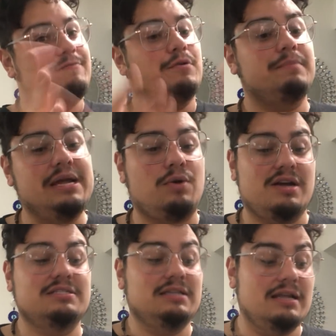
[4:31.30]
for me,
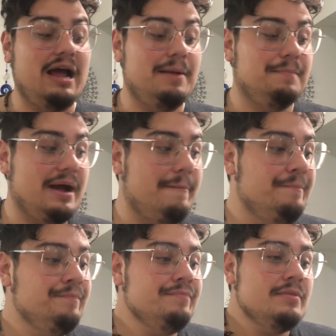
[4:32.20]
crossing the line.
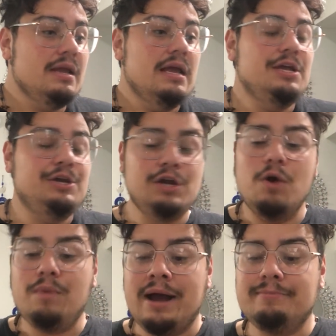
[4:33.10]
But, you
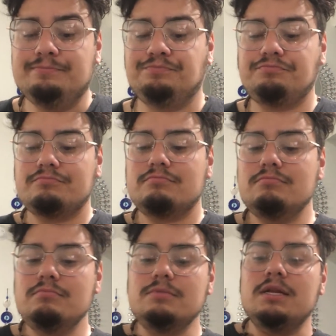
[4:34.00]
know what?
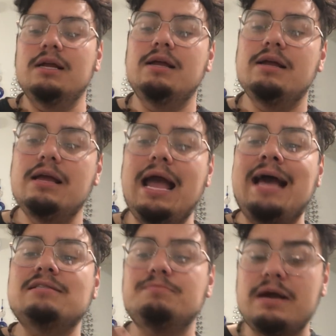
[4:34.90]

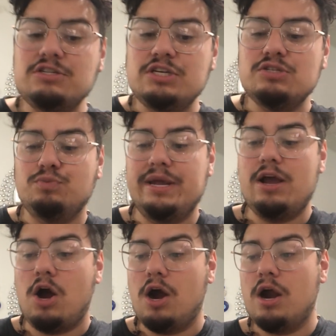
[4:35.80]
As much as
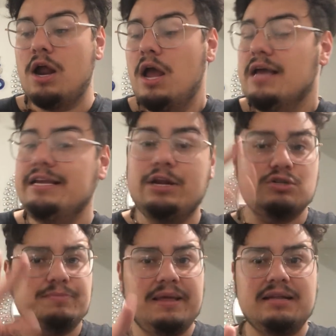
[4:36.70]
we are, you know,
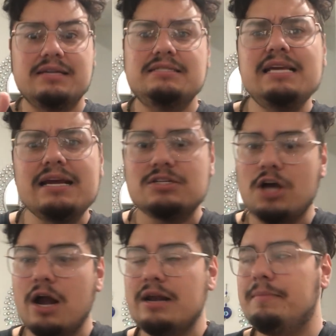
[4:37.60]
spilling the tea and
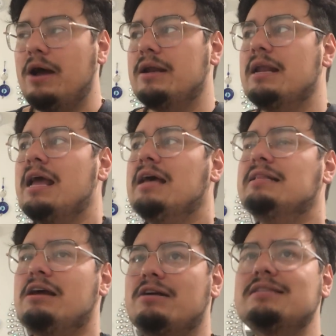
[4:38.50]
talking about it,
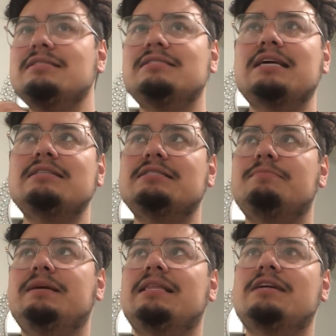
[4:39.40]
there is a sense
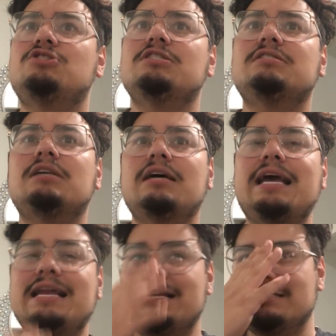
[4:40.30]
in me that just
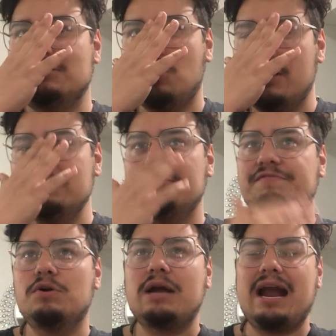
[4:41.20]
it is starting to
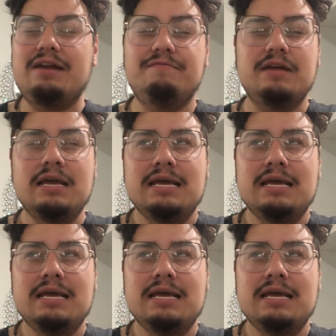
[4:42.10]
feel kind of